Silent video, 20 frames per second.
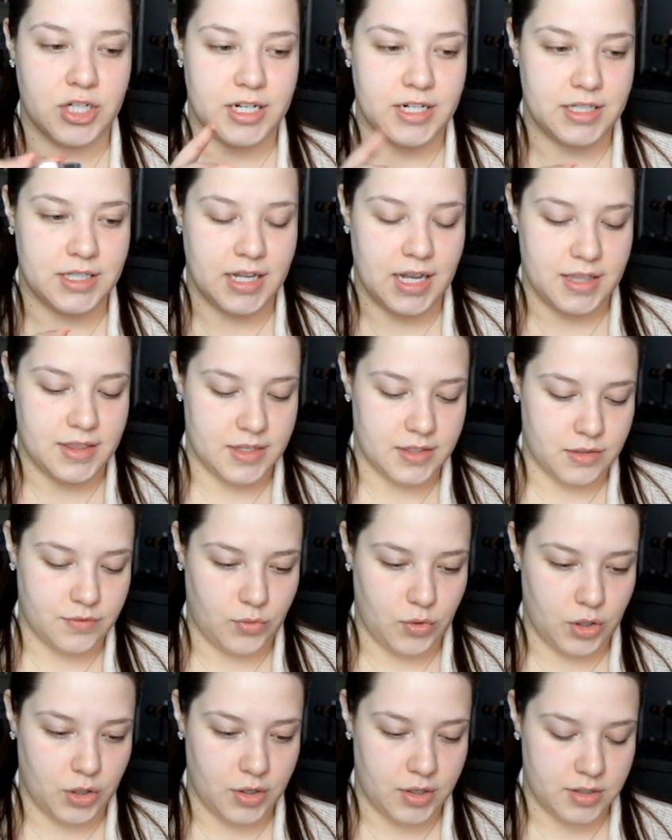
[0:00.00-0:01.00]
I just got this
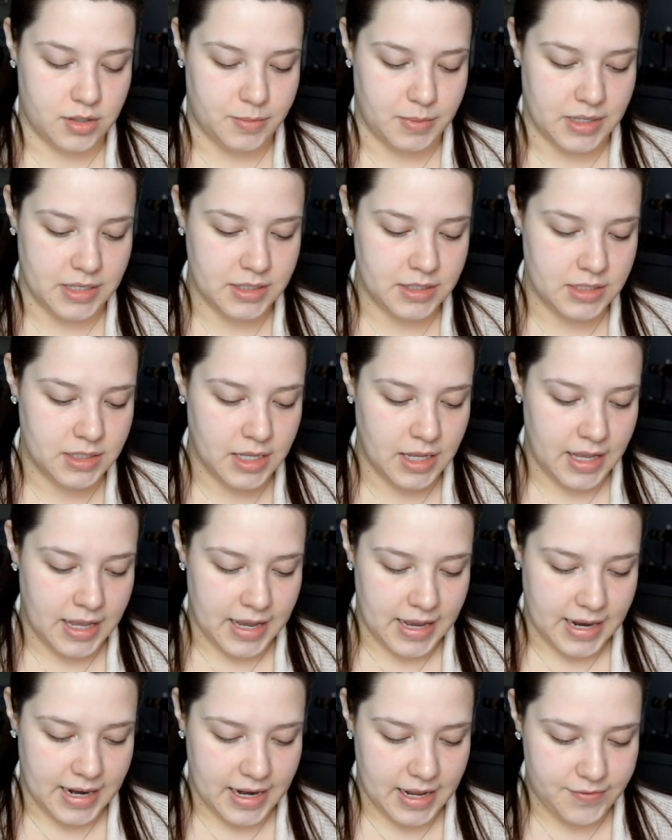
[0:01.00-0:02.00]
for Christmas
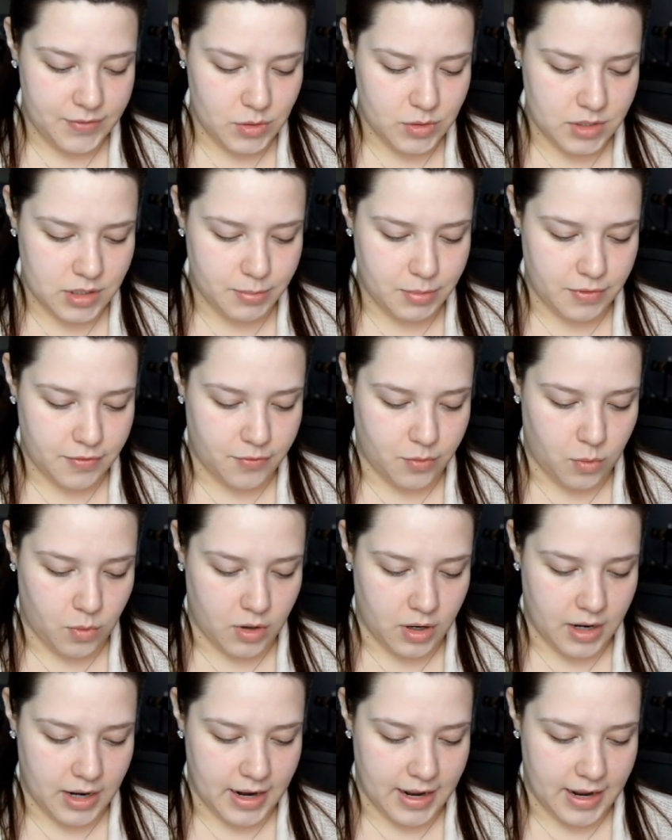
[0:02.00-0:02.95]
and I've used it before.